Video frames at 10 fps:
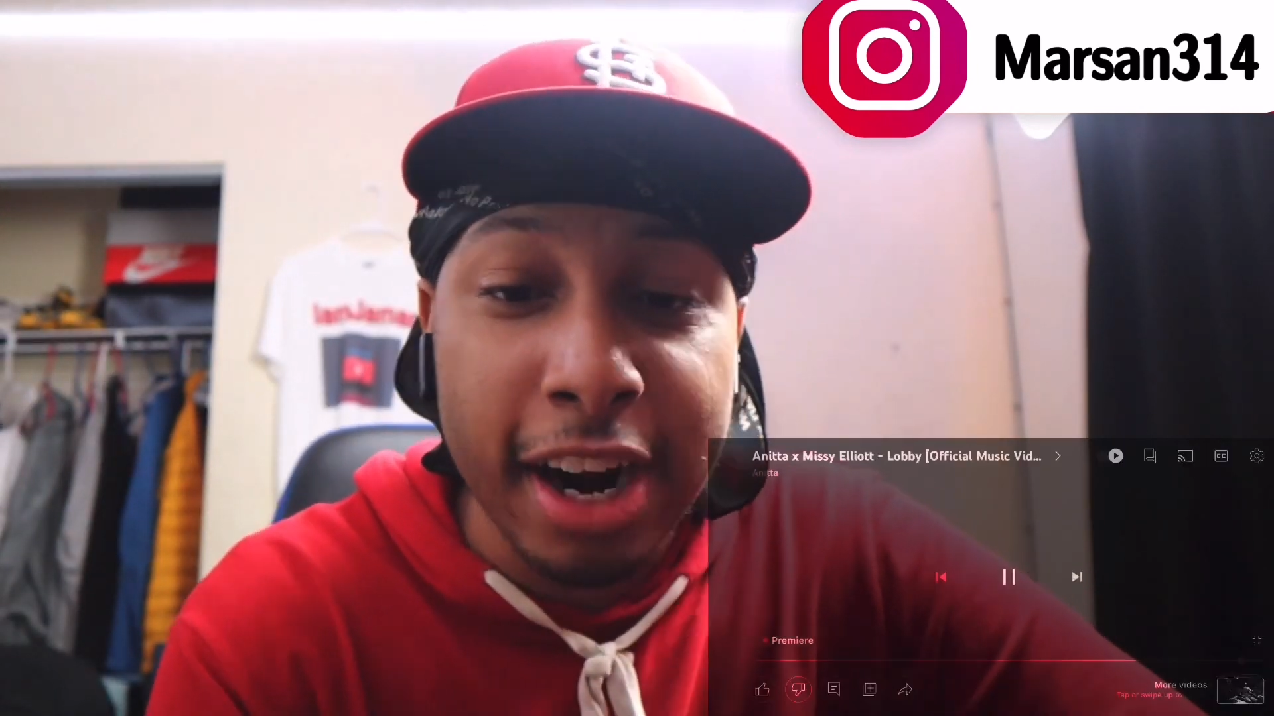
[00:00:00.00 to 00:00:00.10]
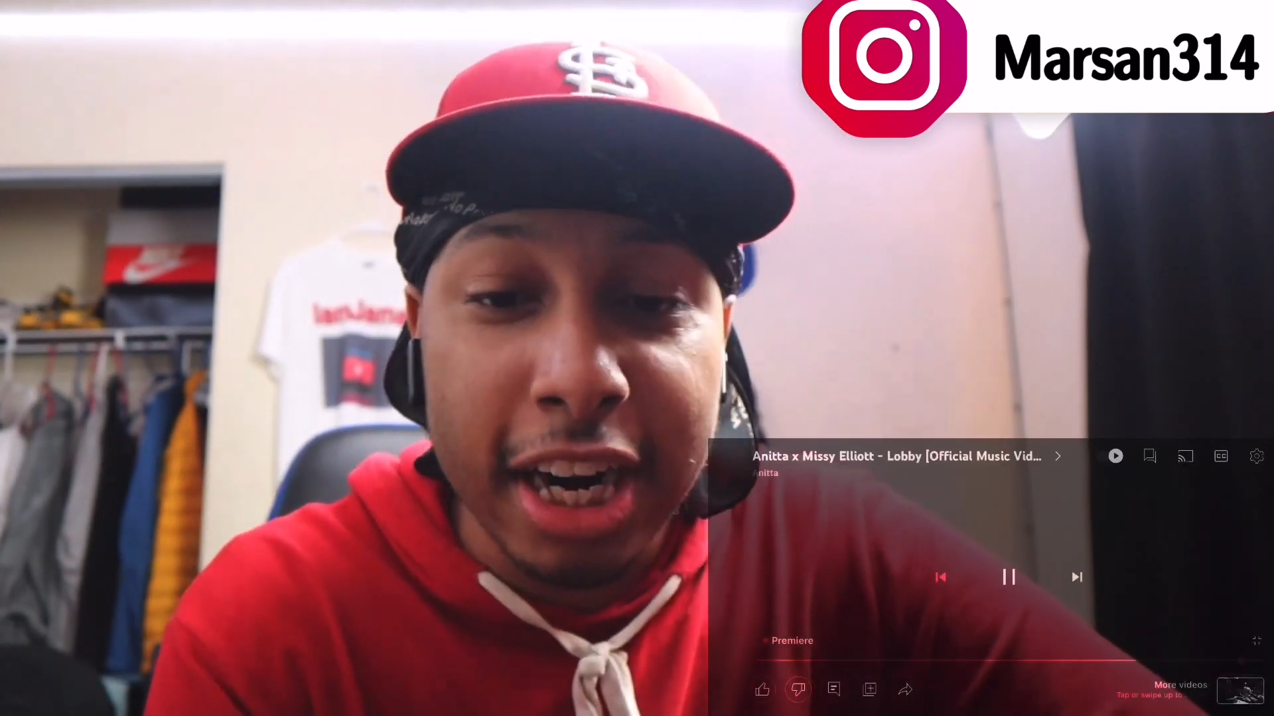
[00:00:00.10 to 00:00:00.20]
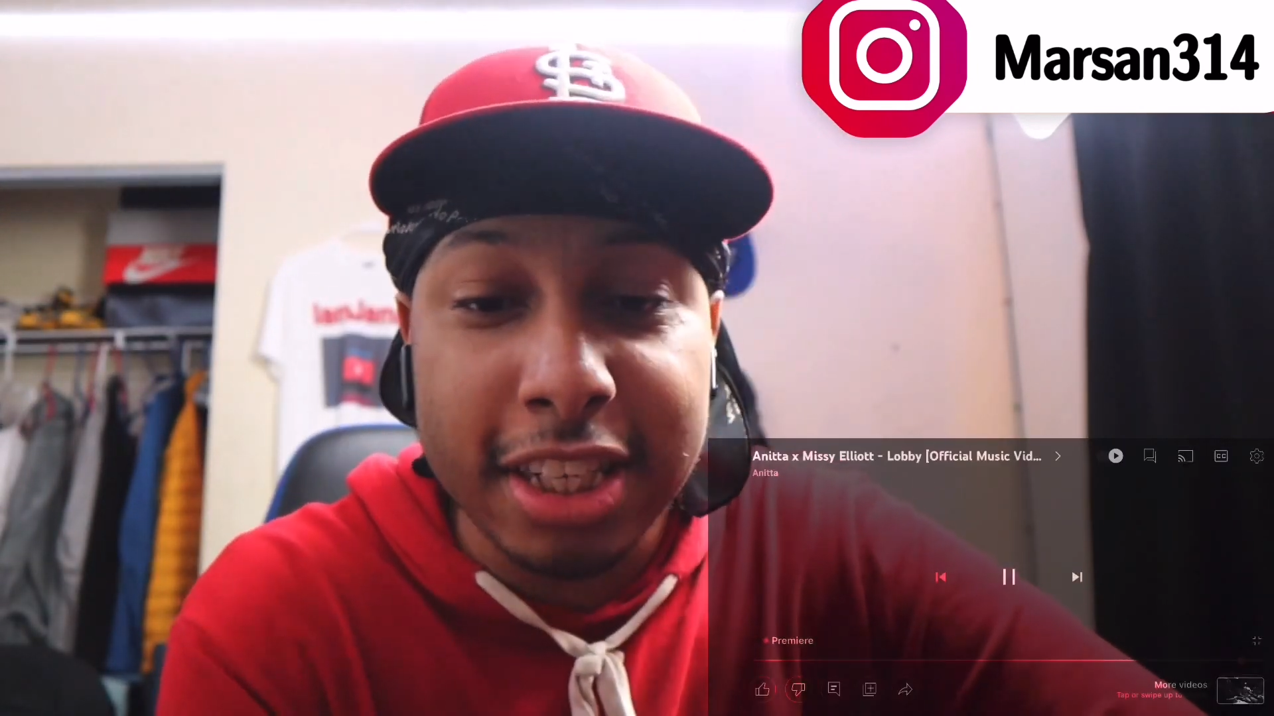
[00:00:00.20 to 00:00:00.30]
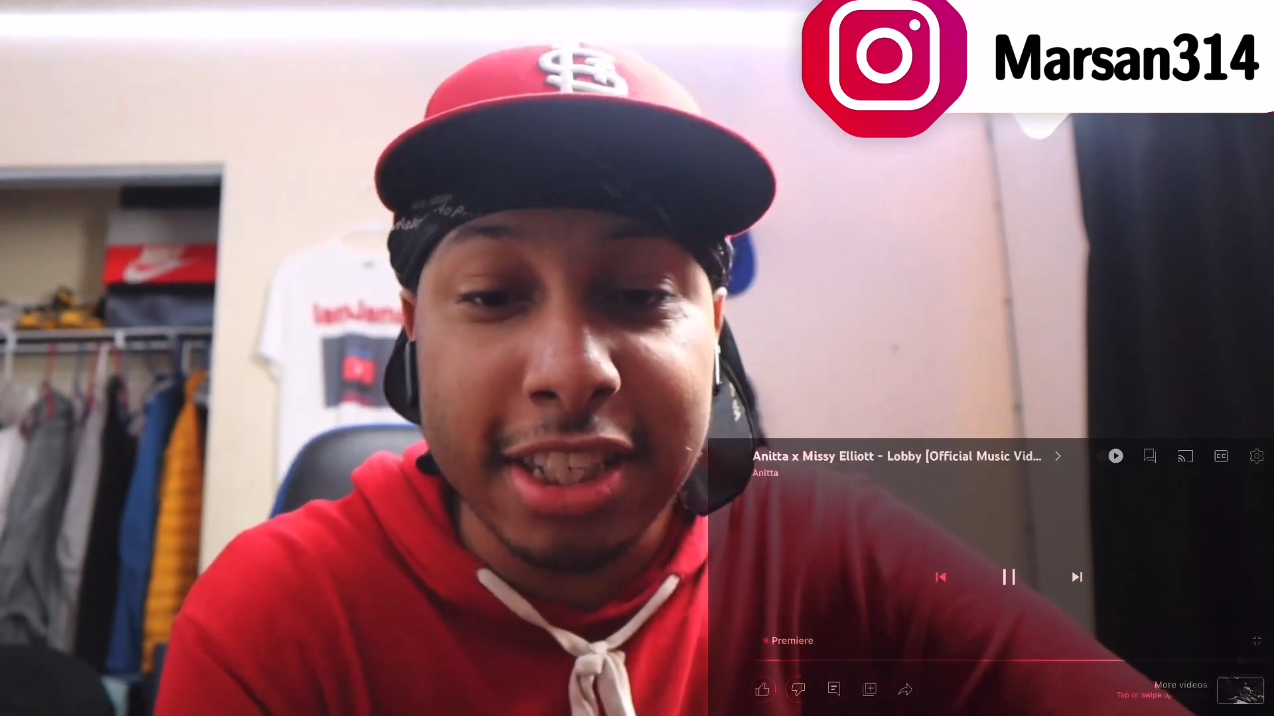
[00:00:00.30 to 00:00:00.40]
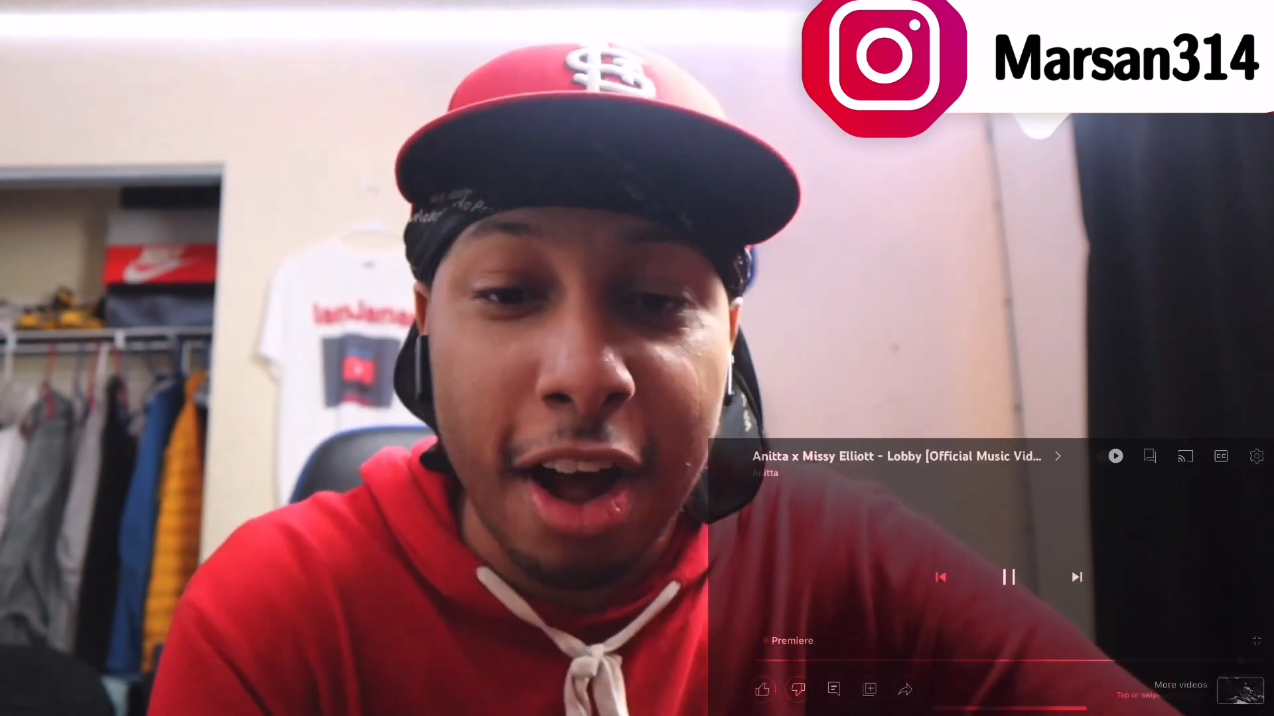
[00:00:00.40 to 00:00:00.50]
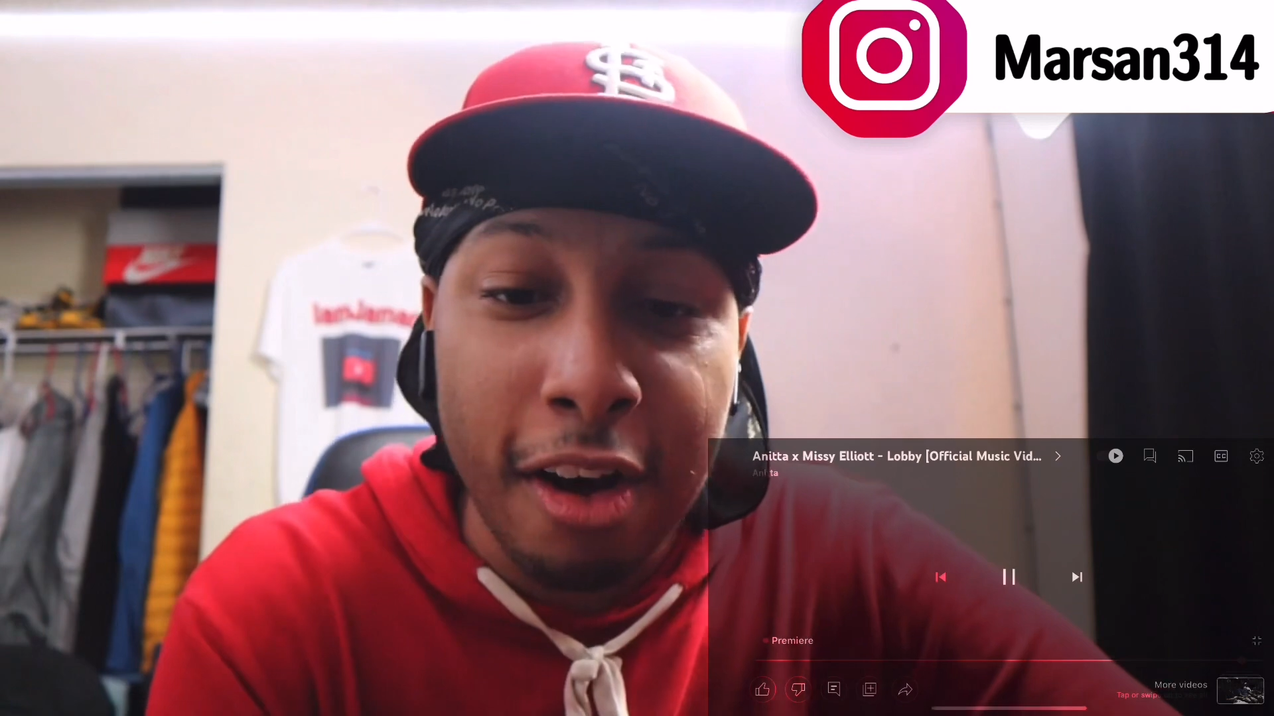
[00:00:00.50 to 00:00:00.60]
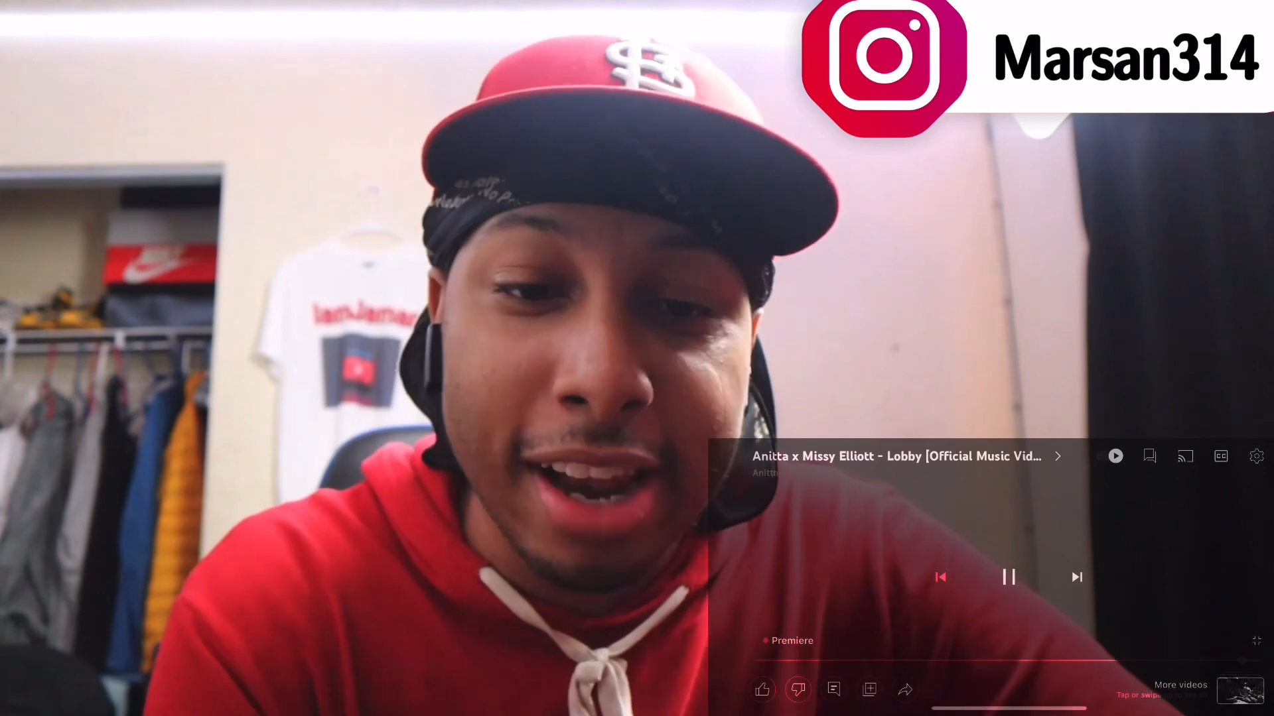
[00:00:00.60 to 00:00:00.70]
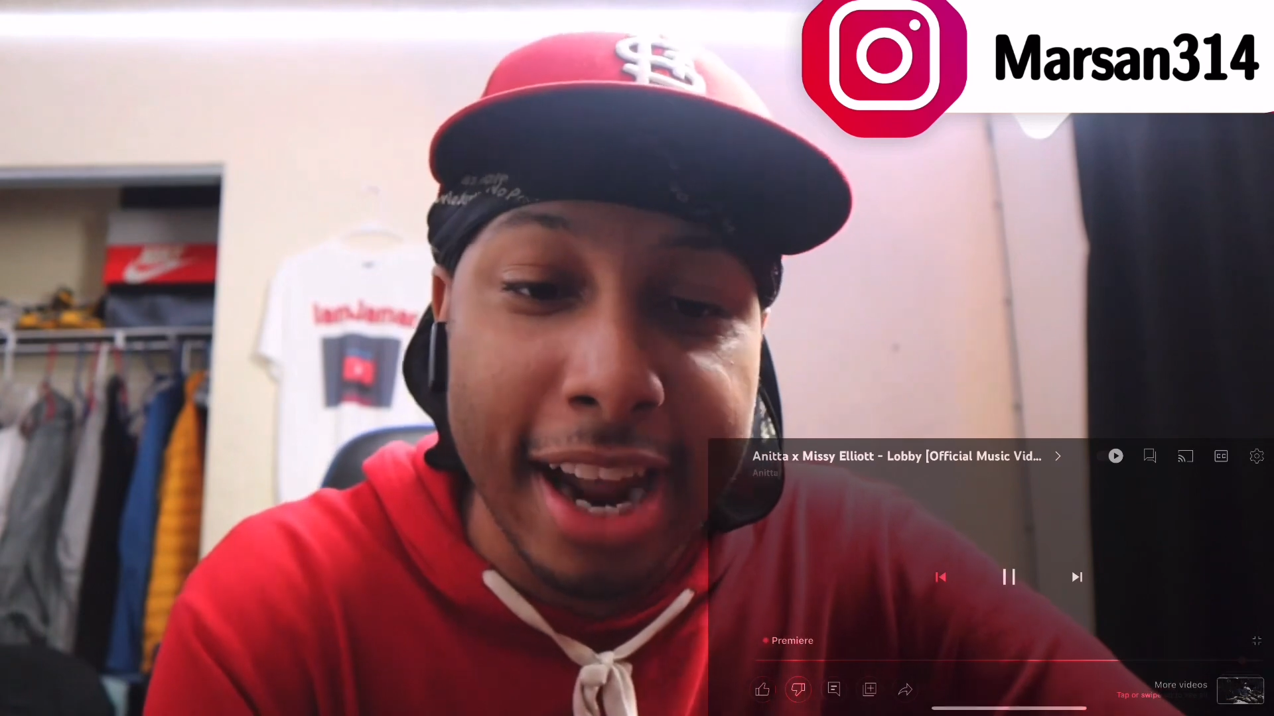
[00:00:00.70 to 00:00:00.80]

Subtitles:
hear a song